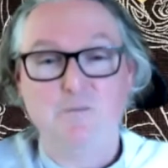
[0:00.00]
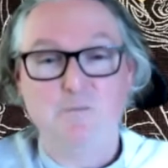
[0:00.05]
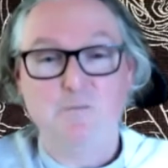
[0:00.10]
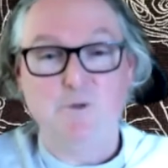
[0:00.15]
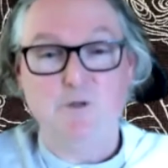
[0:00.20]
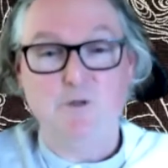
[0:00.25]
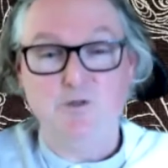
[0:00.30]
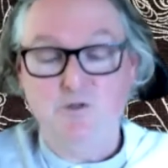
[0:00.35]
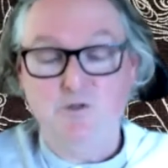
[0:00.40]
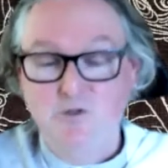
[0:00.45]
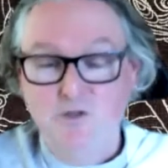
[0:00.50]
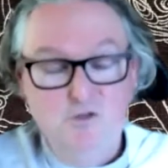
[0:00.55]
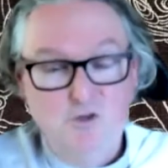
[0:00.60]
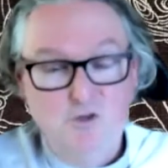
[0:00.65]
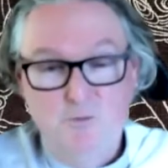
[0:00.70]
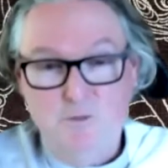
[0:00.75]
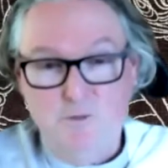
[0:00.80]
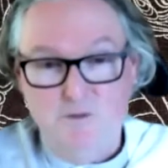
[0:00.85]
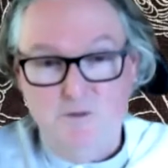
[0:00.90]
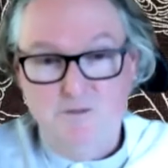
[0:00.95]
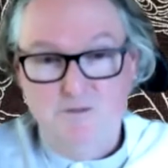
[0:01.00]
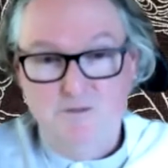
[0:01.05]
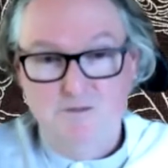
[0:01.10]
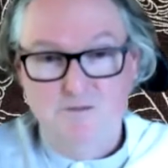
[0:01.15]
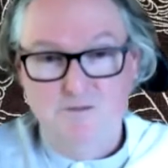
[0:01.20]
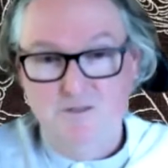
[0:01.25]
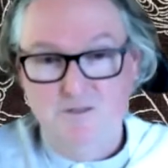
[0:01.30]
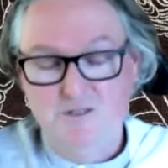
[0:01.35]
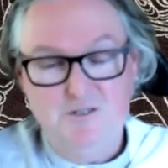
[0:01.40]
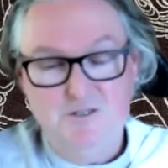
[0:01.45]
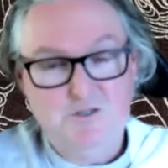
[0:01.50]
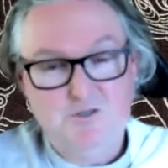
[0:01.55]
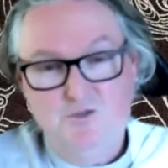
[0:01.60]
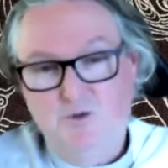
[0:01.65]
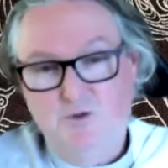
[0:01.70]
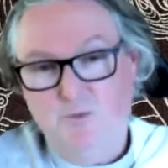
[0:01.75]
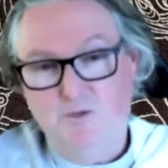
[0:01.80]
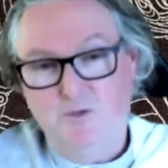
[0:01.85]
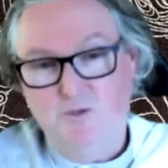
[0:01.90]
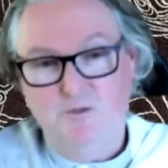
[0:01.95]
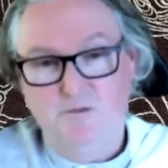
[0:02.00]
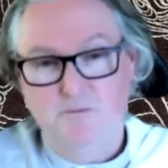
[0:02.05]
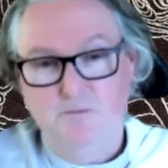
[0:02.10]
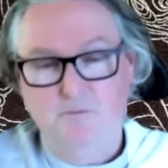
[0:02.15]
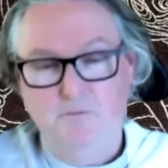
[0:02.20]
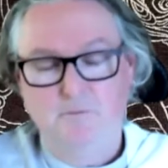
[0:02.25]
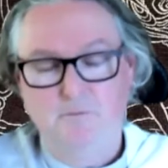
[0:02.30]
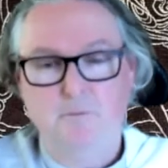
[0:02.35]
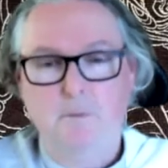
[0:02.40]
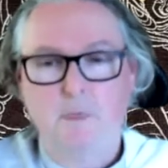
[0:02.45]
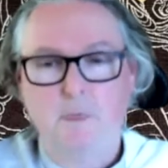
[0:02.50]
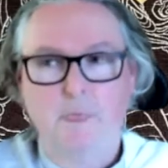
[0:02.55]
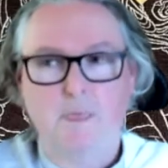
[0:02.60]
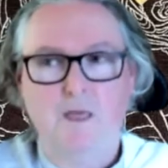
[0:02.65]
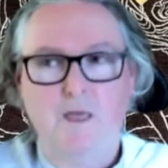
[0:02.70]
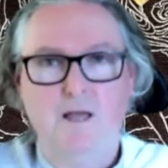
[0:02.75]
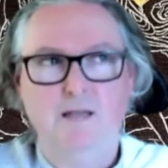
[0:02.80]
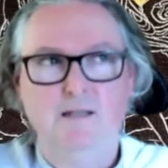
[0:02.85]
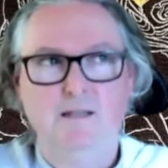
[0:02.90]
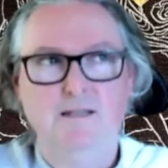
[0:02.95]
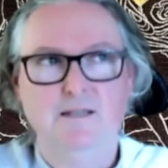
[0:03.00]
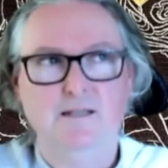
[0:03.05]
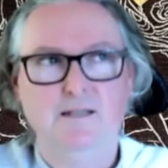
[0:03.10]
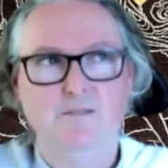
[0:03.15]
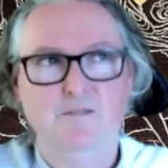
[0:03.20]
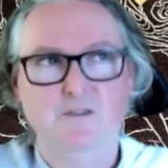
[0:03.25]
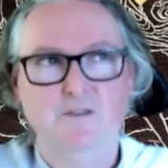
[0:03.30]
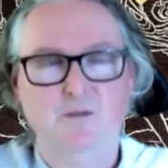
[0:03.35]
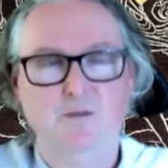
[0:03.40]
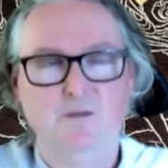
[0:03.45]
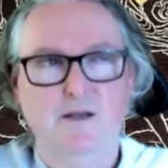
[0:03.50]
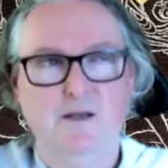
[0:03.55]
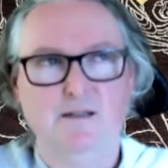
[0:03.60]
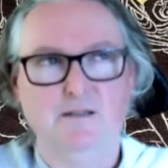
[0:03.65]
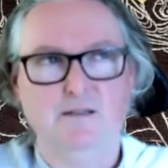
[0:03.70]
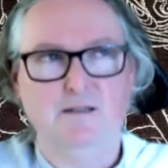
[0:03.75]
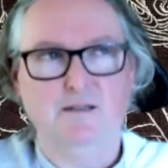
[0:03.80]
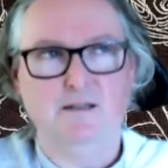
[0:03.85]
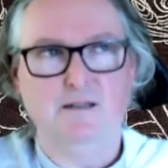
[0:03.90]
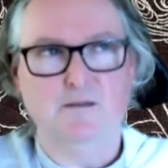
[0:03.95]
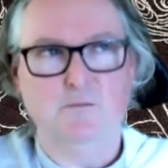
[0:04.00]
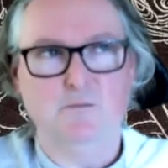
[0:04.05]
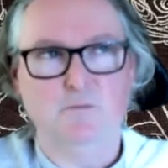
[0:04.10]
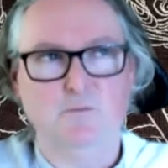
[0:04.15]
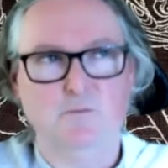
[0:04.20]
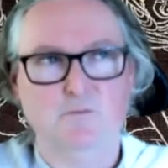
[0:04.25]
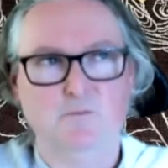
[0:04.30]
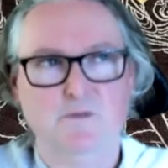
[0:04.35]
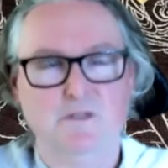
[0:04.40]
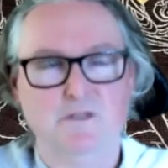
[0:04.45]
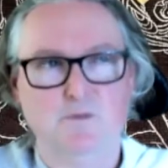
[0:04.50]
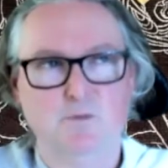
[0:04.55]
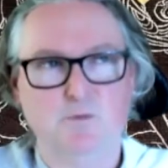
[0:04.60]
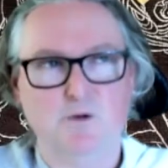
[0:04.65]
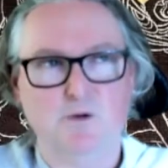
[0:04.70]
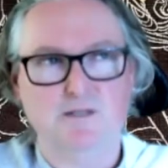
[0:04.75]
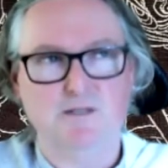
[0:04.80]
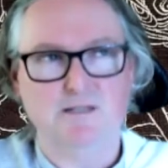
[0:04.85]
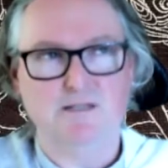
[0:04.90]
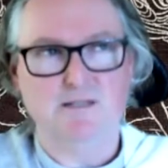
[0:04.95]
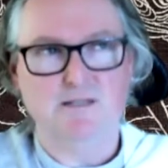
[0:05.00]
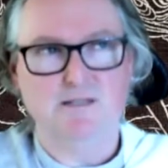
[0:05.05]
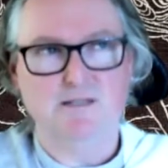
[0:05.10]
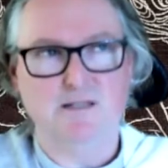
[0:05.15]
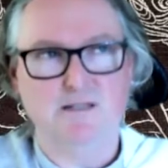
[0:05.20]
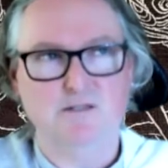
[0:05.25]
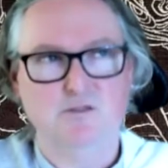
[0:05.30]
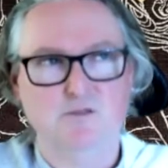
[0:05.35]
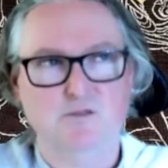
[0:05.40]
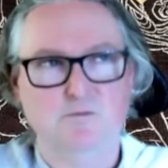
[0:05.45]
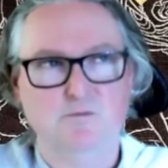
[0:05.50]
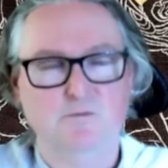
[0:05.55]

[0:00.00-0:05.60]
but you can drop it. You can just drop it. And then the other thing about this process is that,